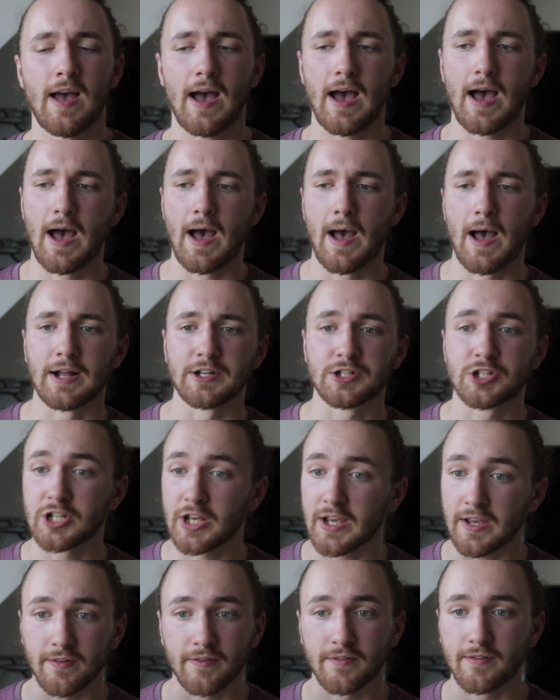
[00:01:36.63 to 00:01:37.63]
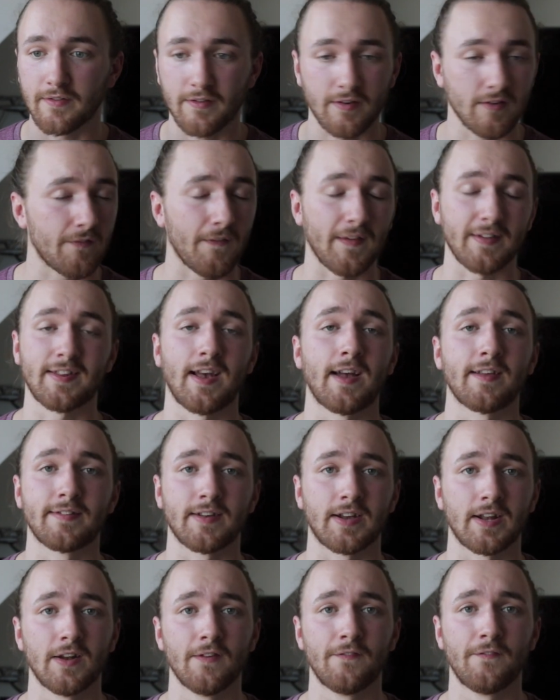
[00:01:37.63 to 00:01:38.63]
Uh, and she is, she's
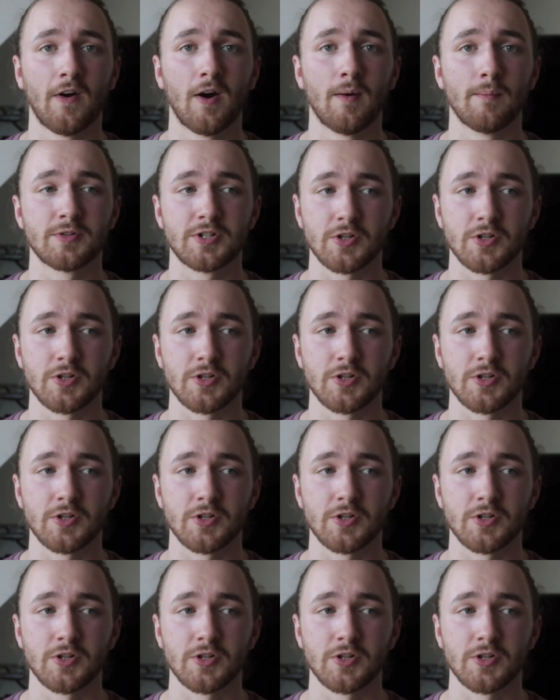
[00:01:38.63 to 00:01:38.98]
fantastic in the film.